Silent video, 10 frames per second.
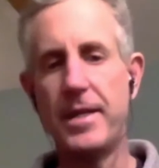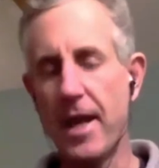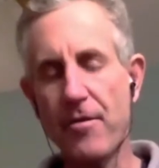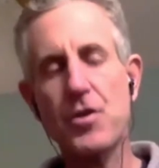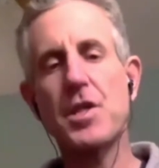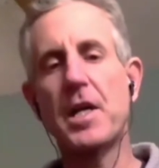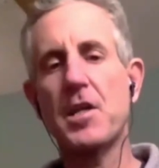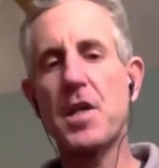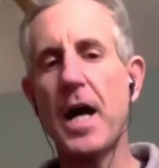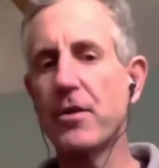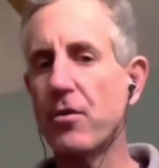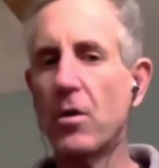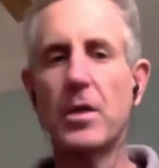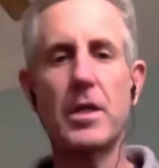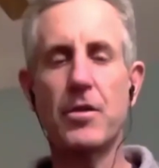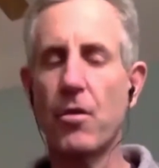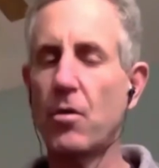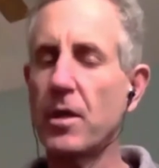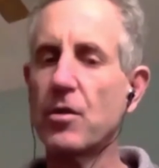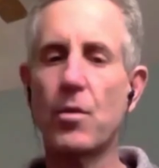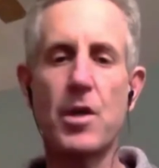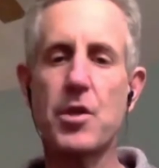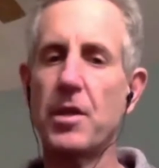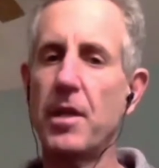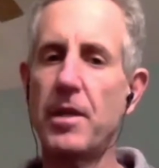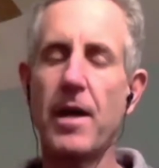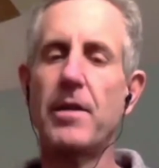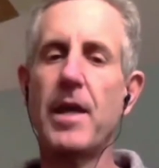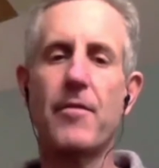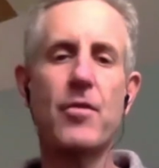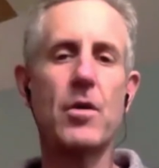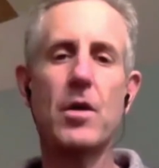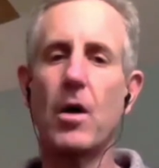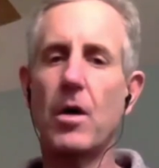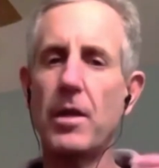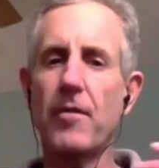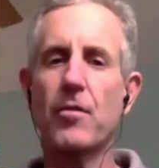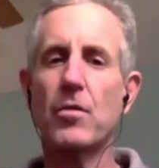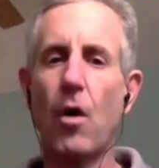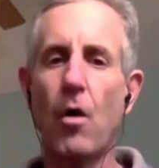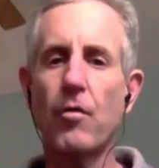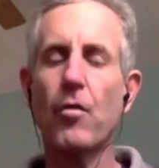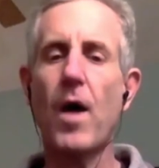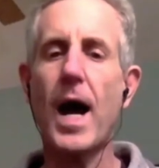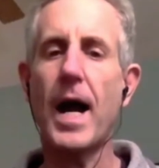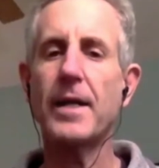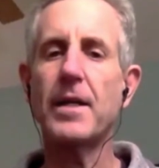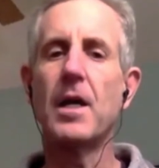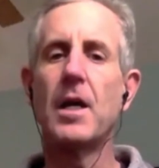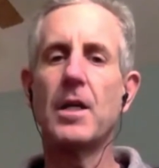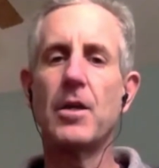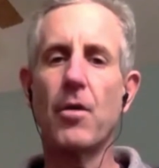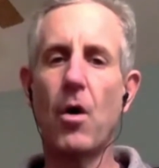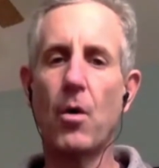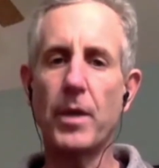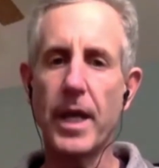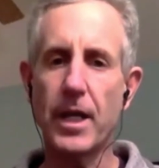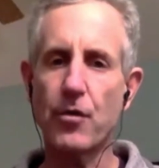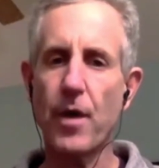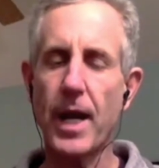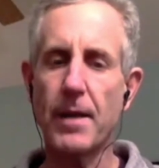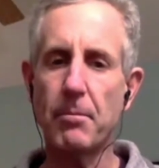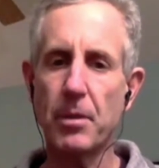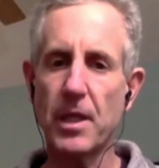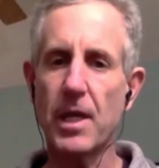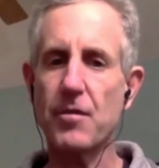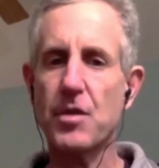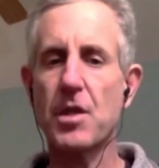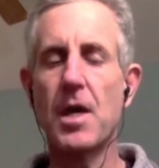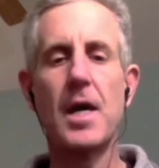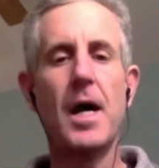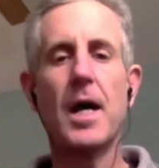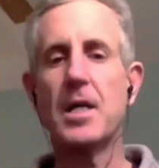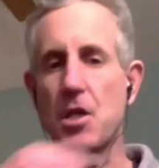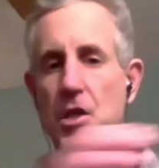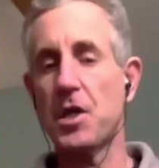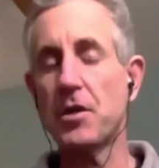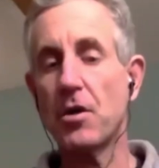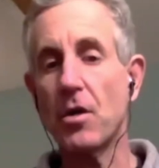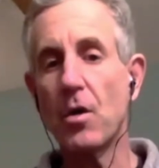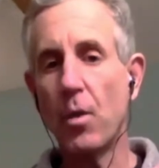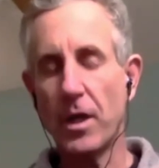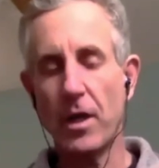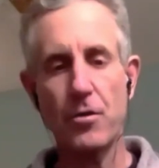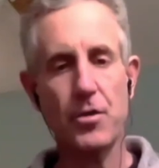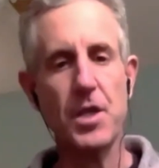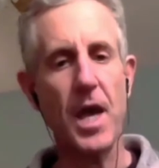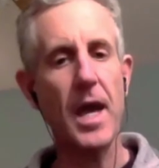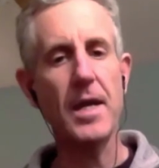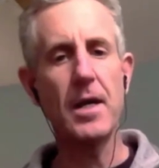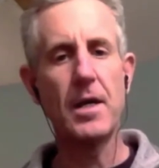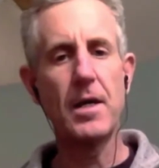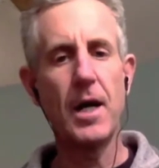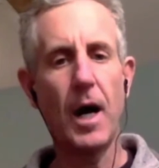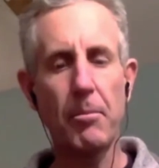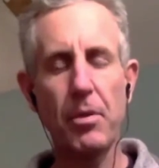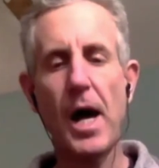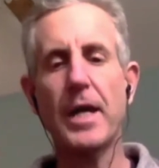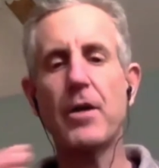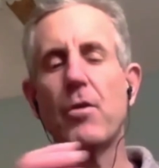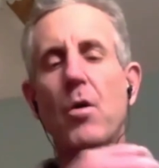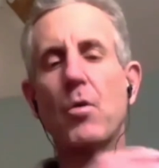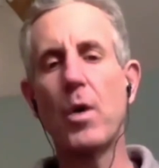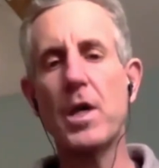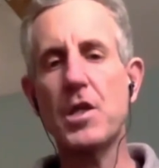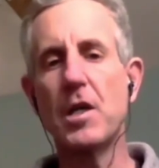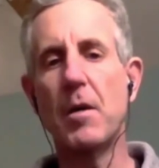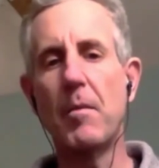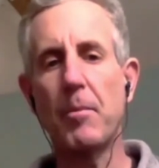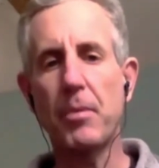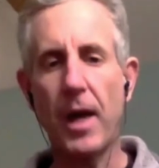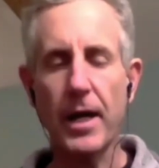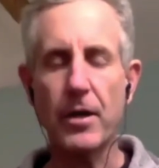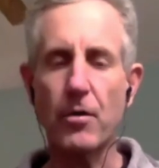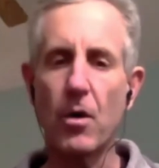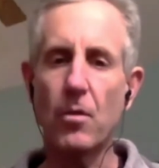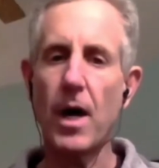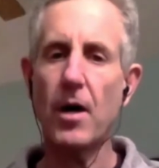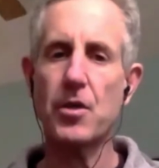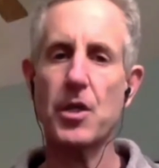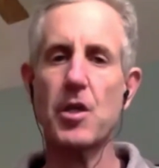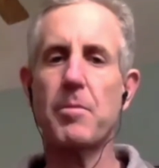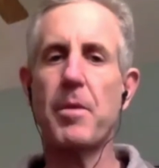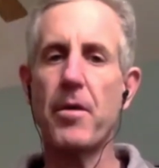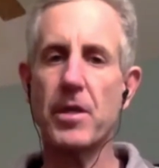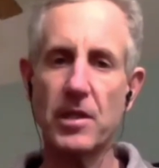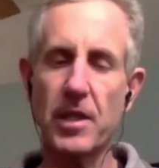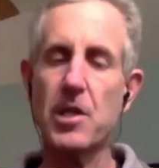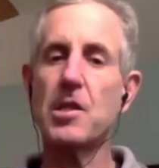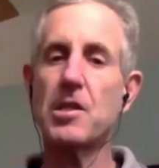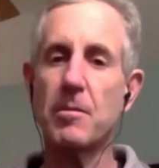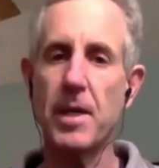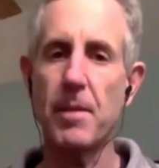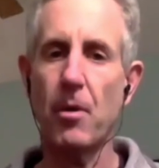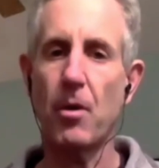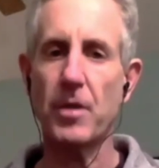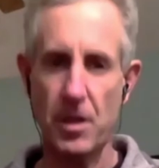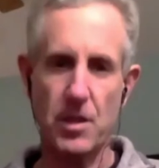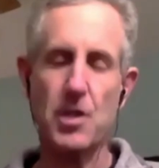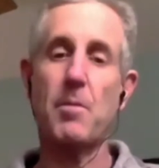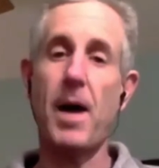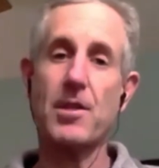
Never set aside your own intuition. Never override your own ingrained beliefs. Consider what others say. Apply your own wisdom. Apply your own knowledge and experience. Listen to people. These are